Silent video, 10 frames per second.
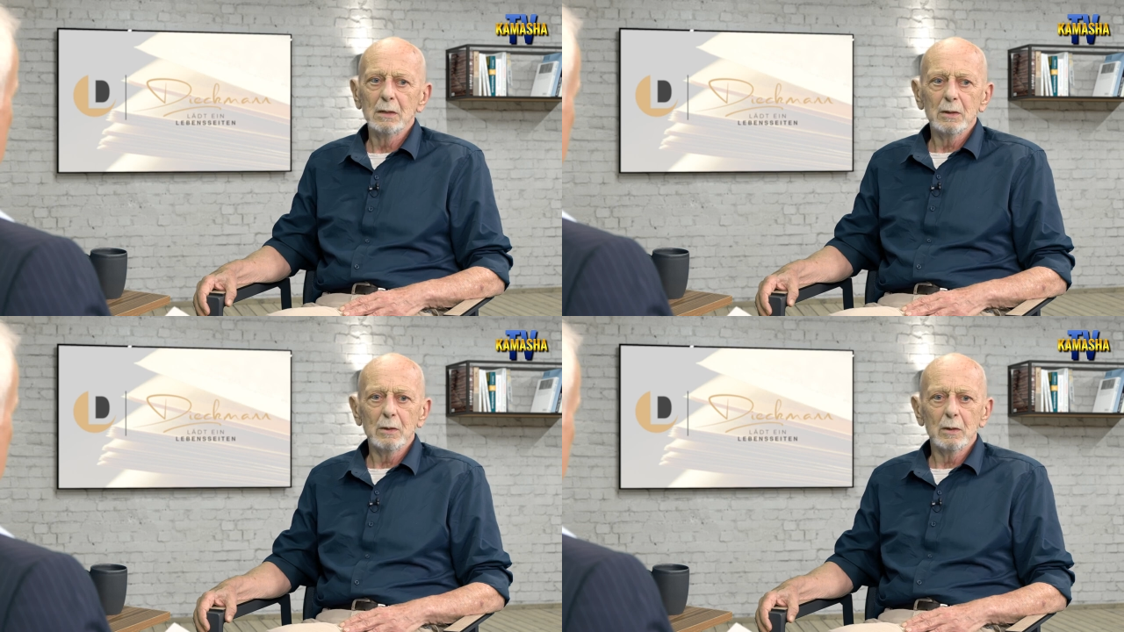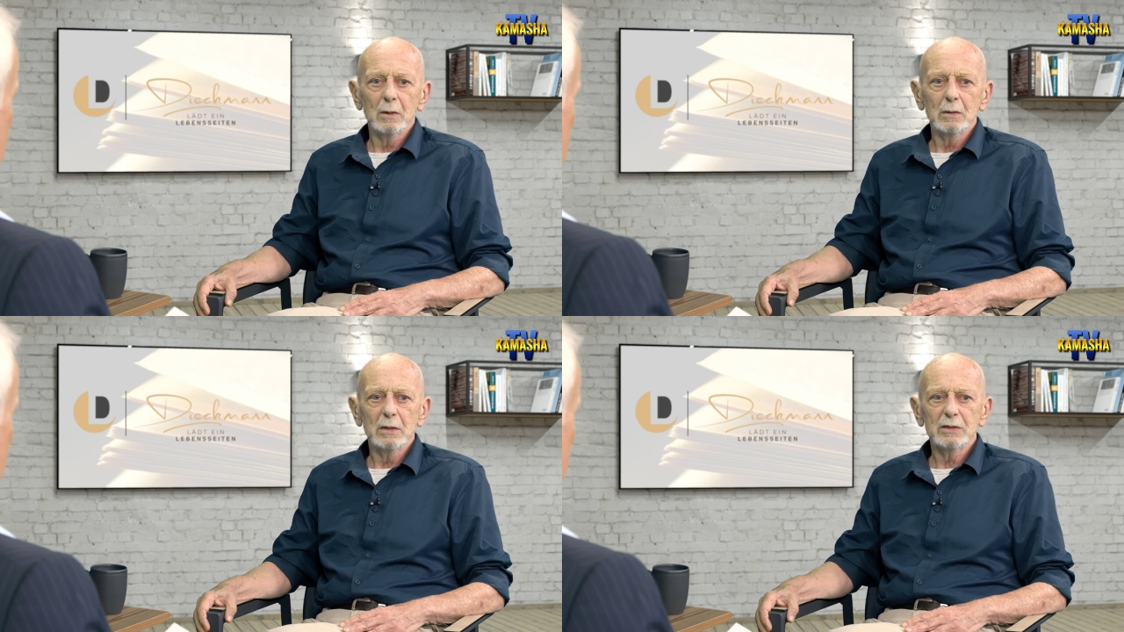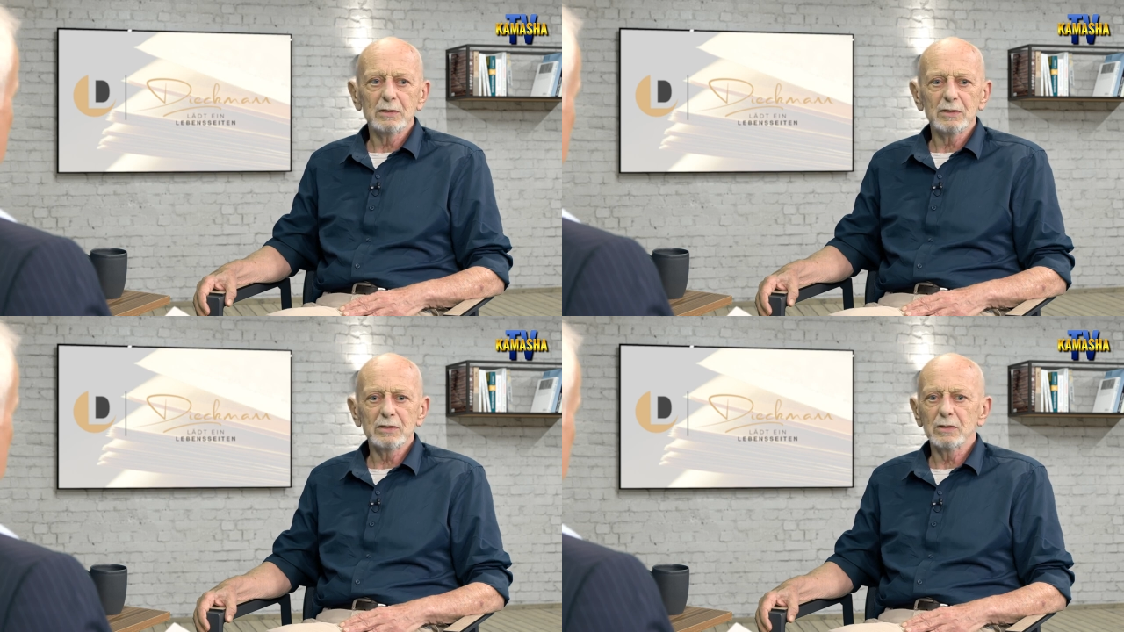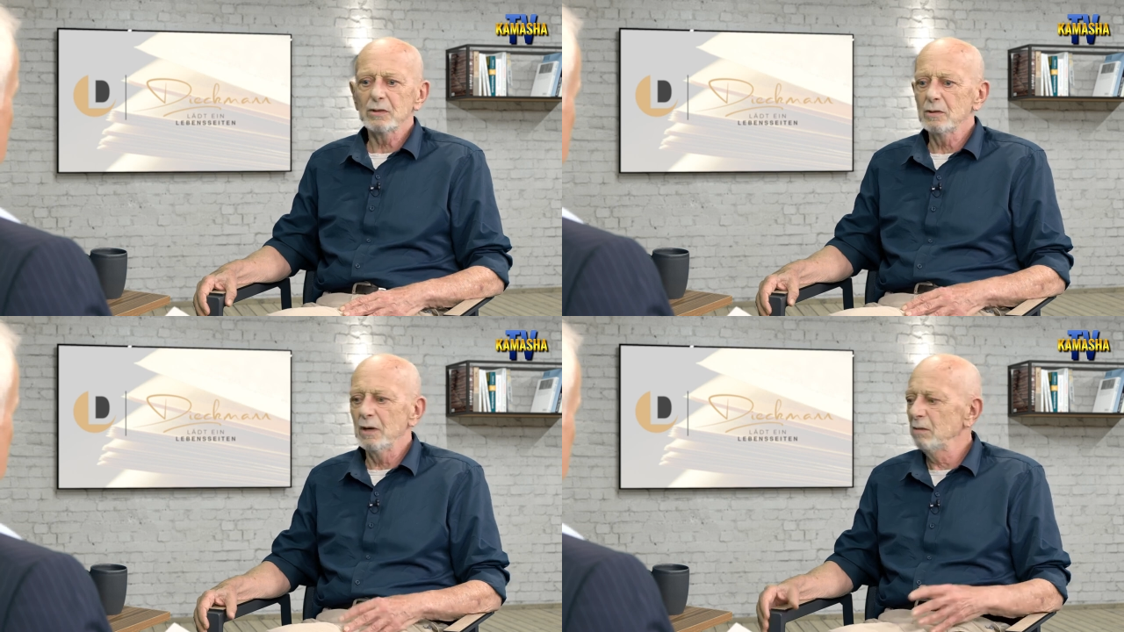You know, it's just
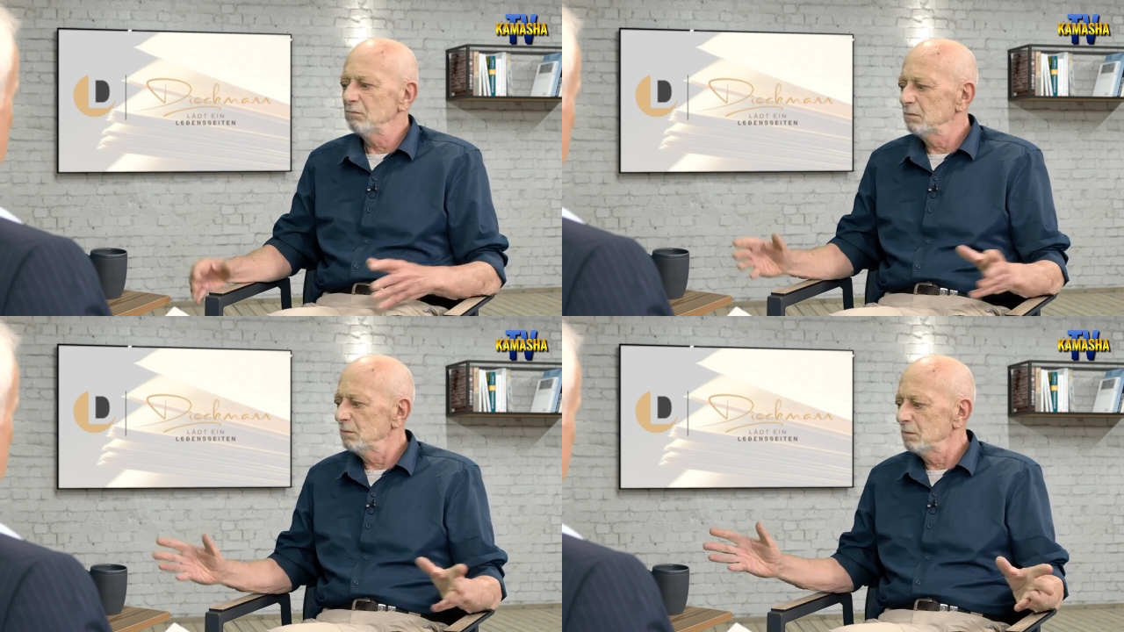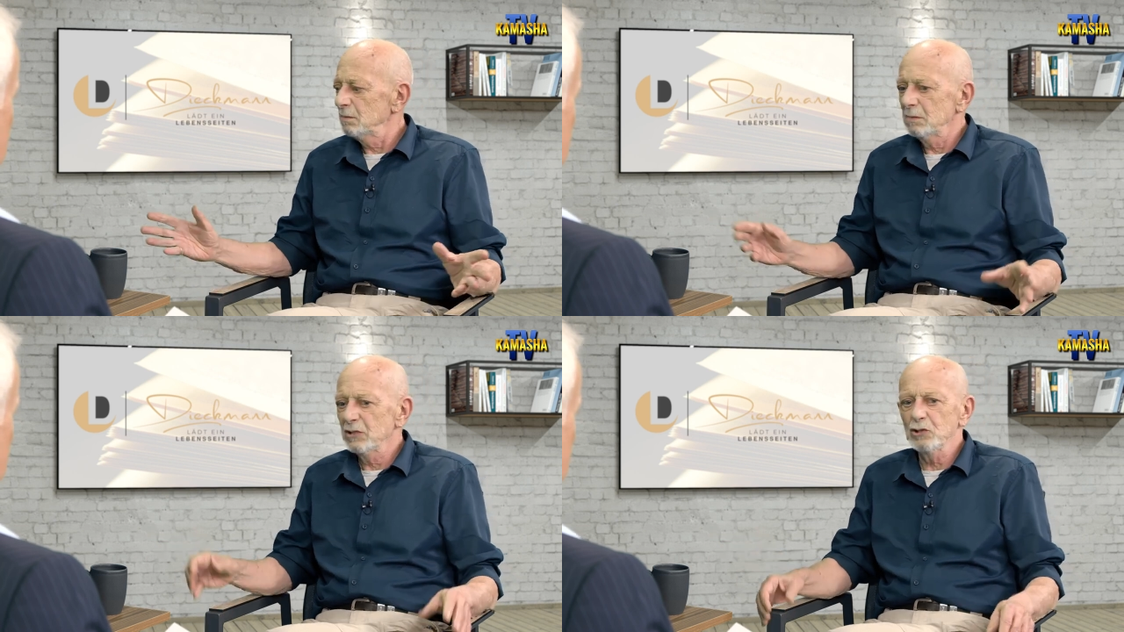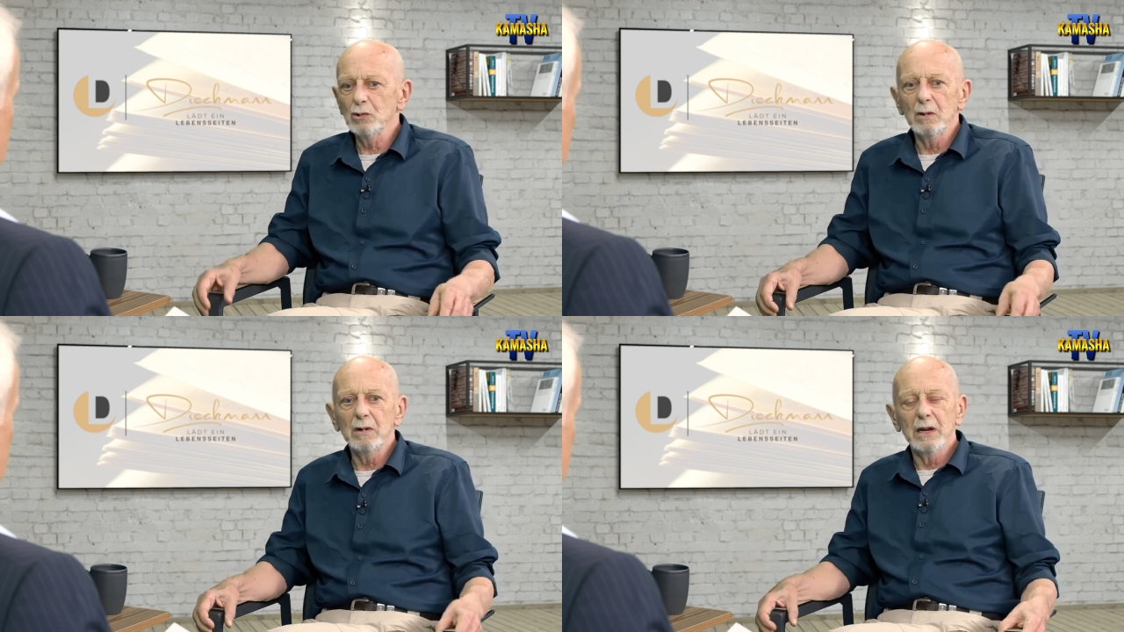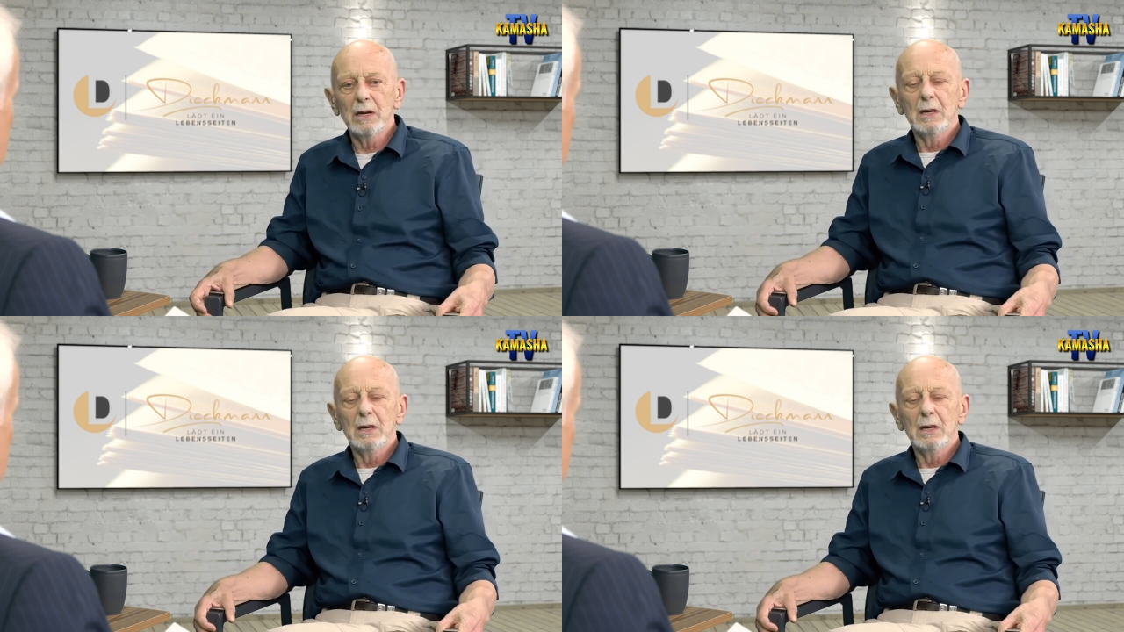a story.